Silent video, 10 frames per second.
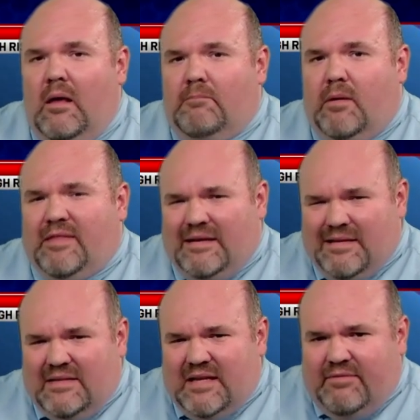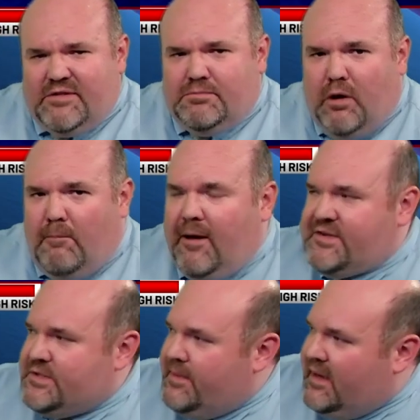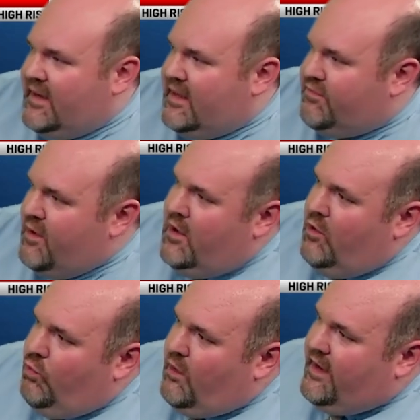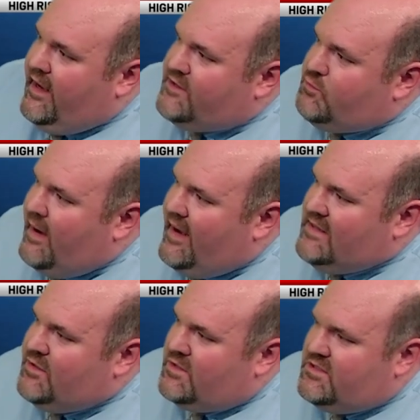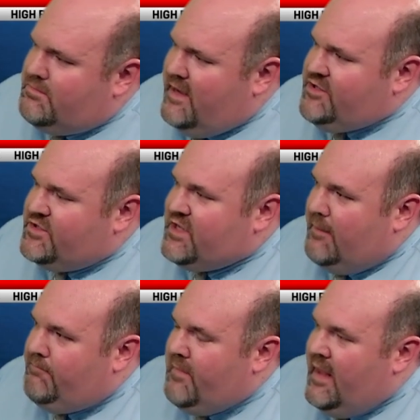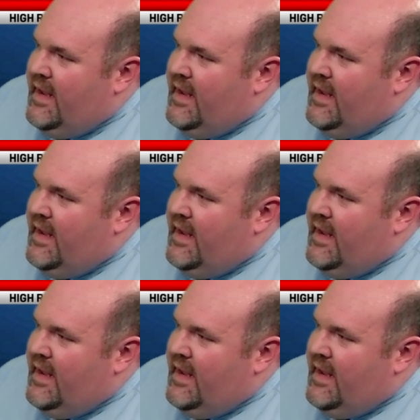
But that does have a small possibility of working its way into a smidge of something